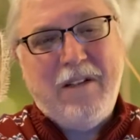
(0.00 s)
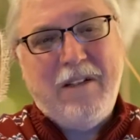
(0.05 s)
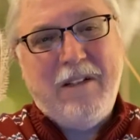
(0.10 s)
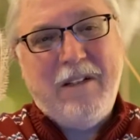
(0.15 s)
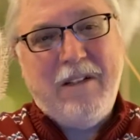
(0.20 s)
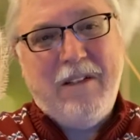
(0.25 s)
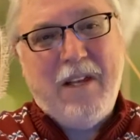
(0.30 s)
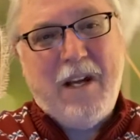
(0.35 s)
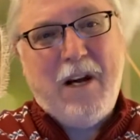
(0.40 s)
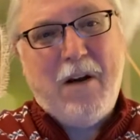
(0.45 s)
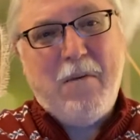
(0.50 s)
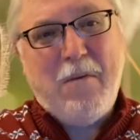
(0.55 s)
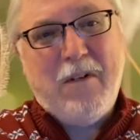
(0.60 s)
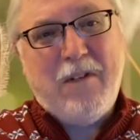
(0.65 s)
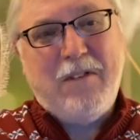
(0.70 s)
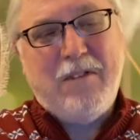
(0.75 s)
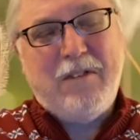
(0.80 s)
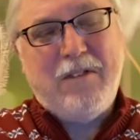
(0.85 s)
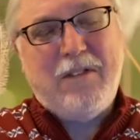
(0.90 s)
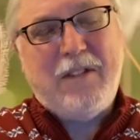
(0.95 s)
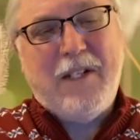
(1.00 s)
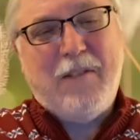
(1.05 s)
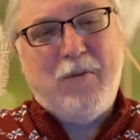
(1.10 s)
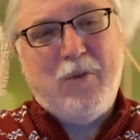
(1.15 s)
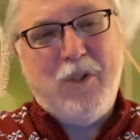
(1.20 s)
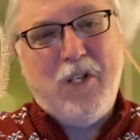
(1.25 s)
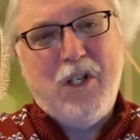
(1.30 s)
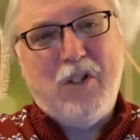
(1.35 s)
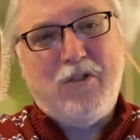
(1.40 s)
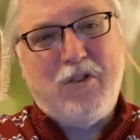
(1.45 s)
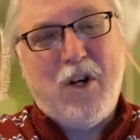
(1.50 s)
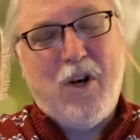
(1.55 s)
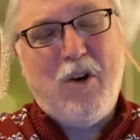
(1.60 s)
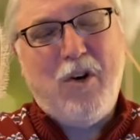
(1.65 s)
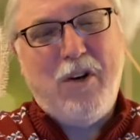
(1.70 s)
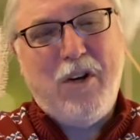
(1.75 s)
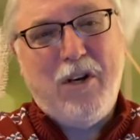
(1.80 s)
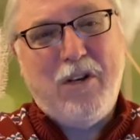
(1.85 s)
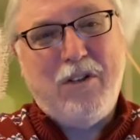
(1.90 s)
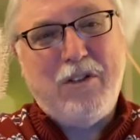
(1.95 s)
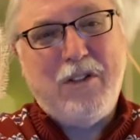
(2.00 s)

there several years earlier.